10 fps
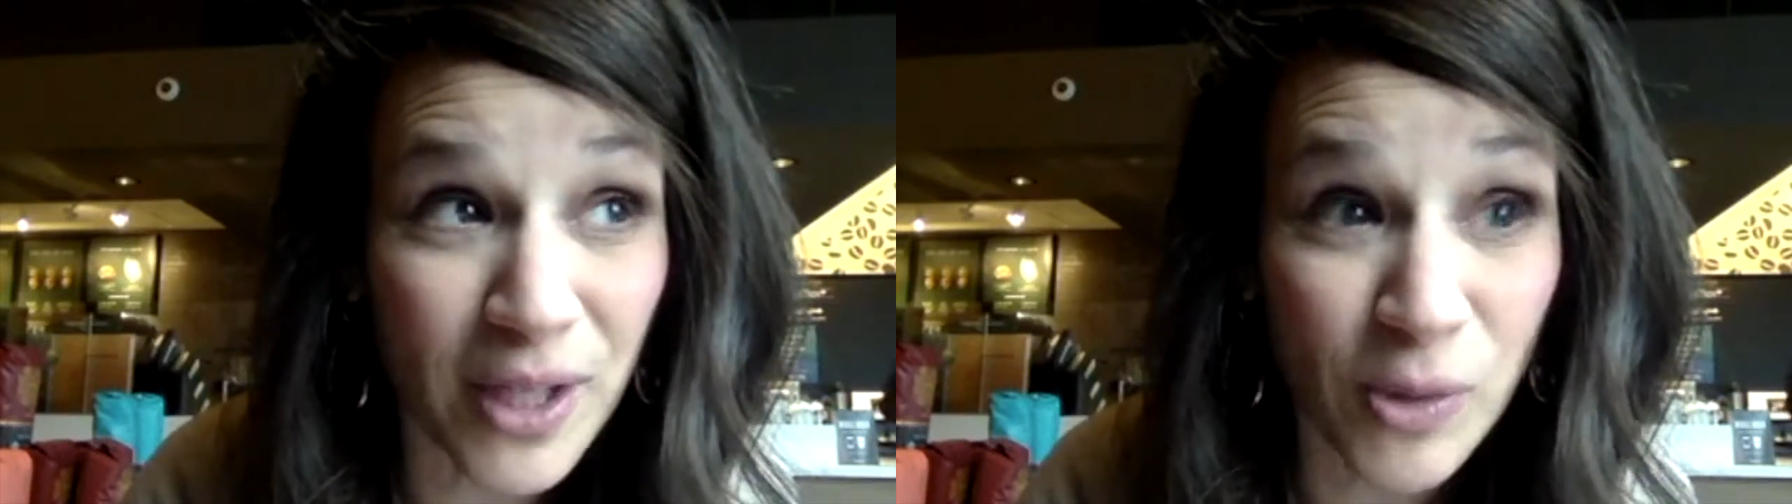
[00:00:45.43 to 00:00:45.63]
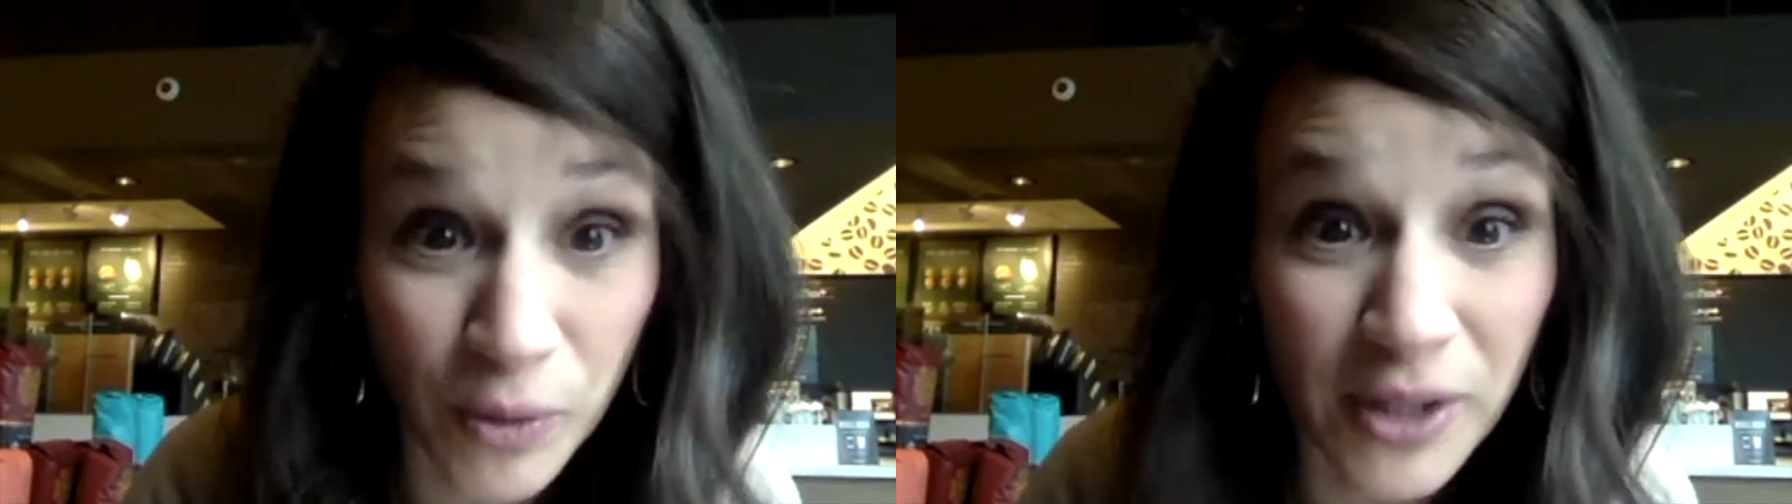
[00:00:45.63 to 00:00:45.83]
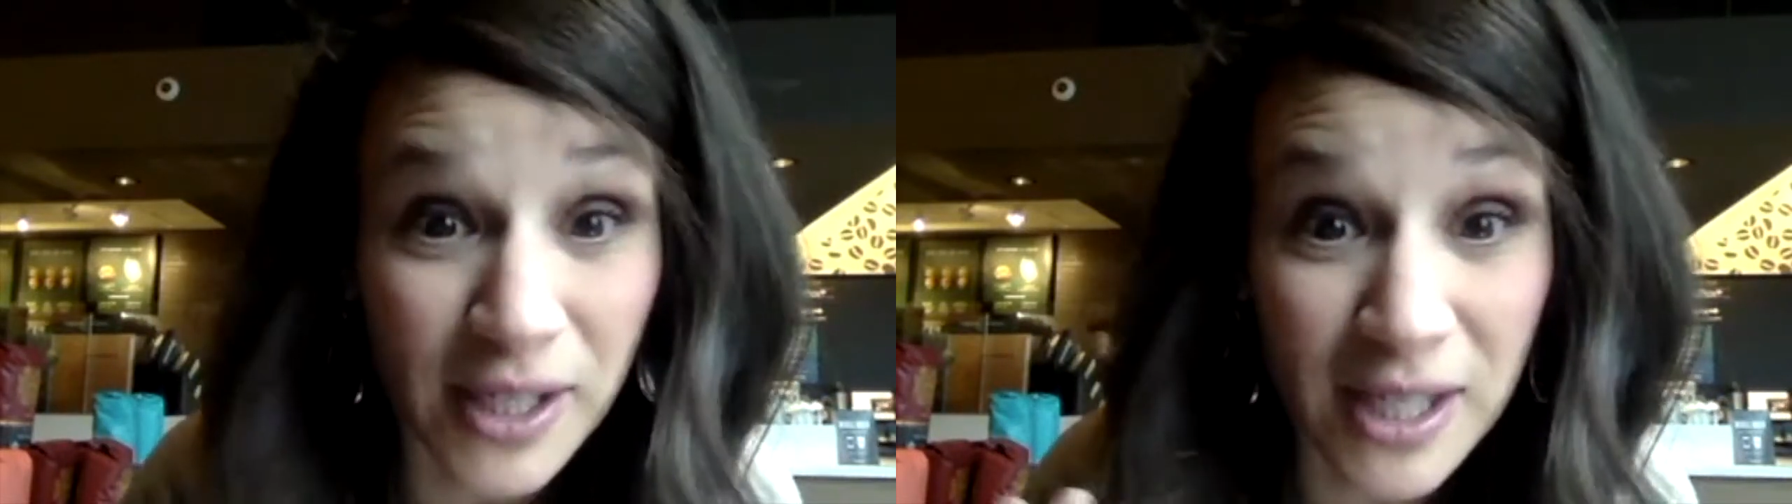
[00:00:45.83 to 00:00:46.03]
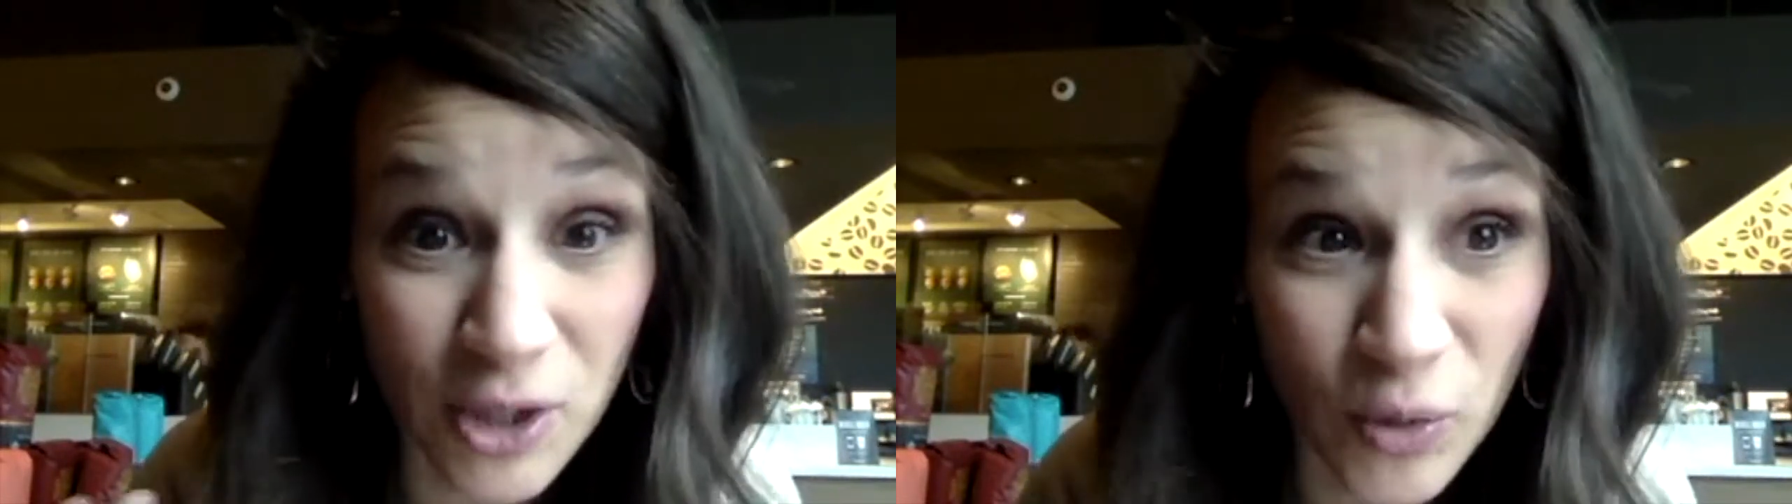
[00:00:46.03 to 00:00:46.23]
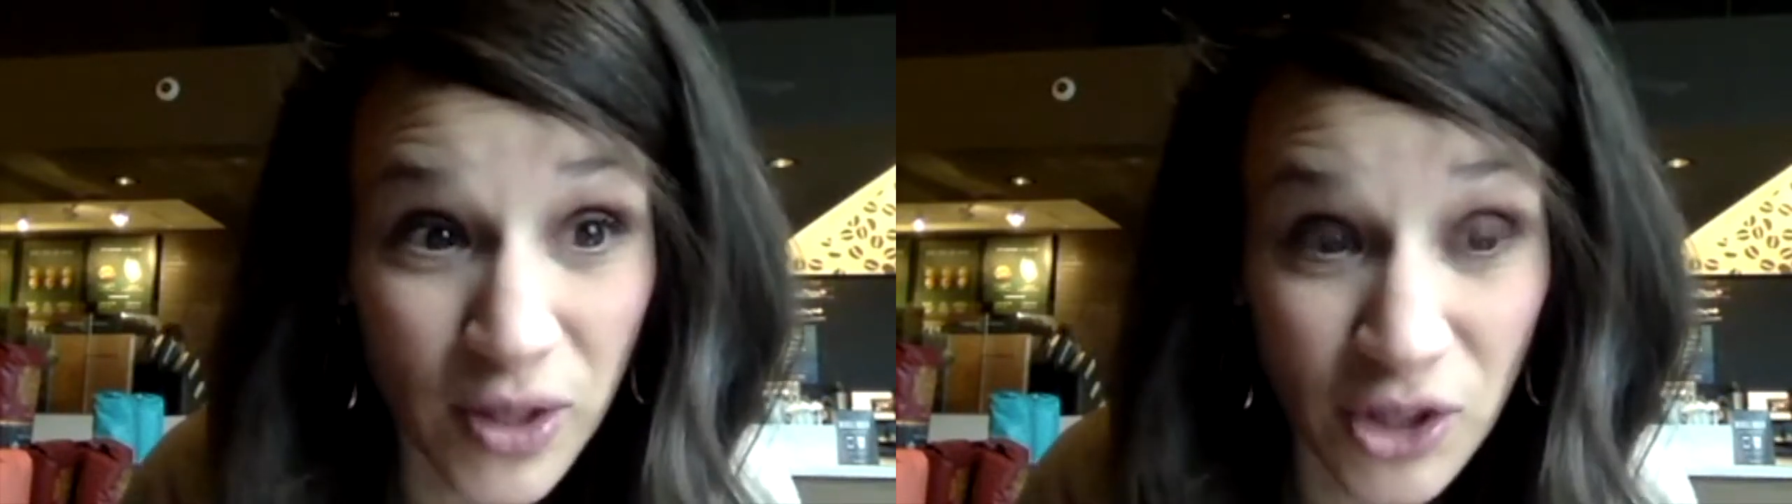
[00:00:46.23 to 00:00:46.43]
is really
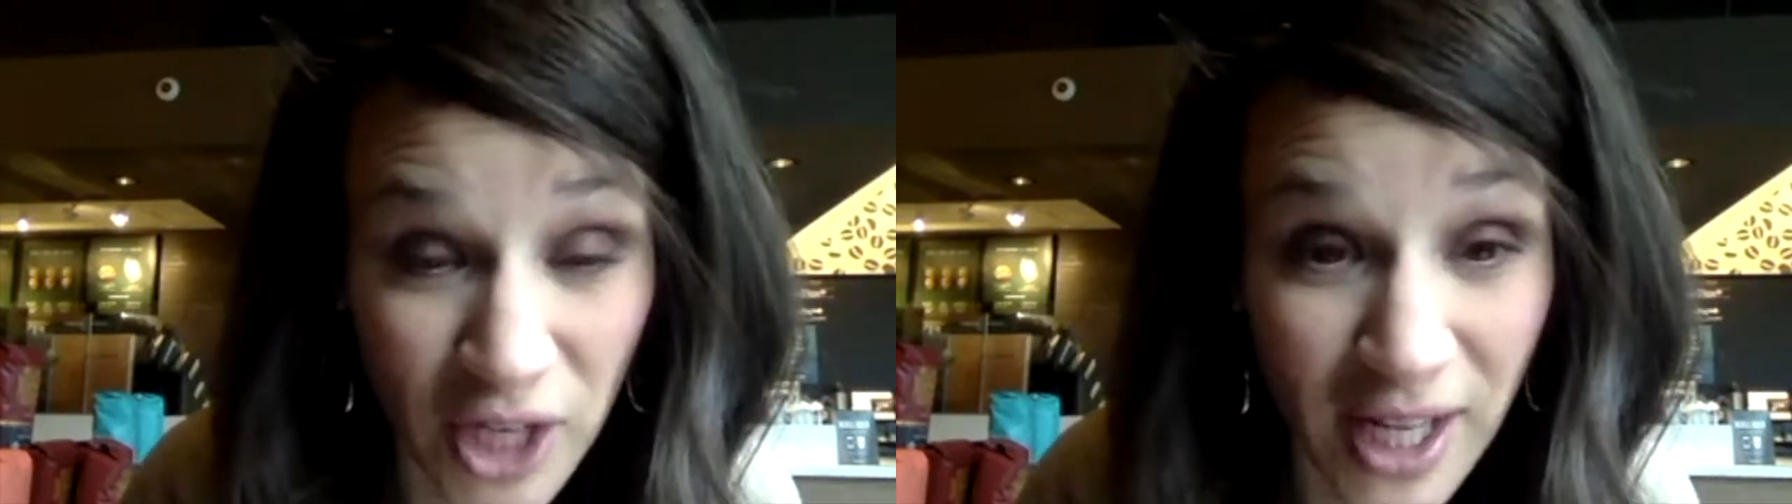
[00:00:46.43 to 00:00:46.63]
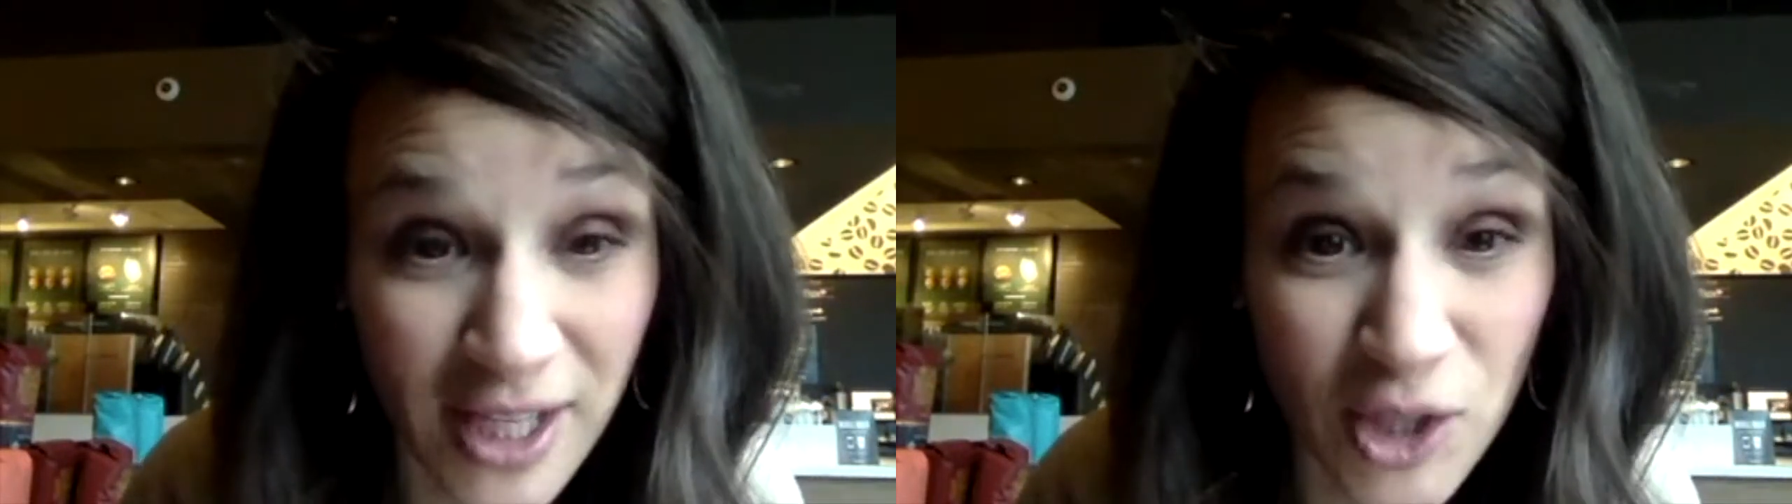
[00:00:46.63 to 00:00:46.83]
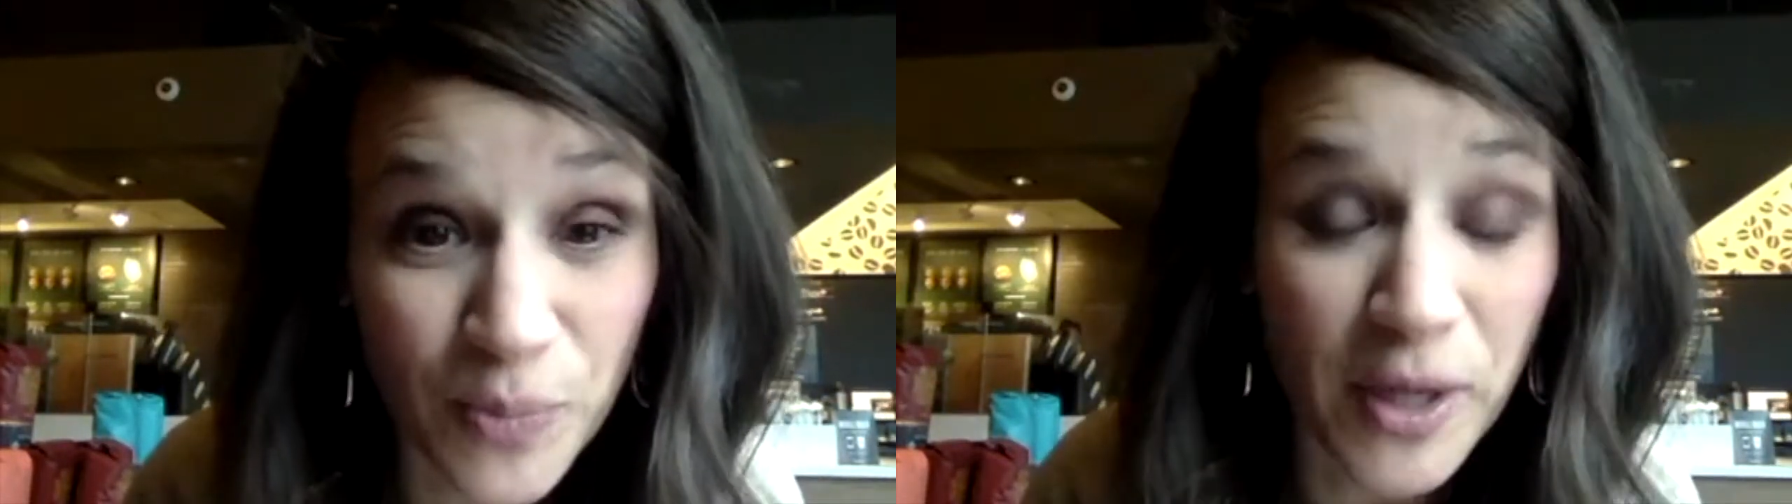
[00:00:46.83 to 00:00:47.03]
enjoying the challenge,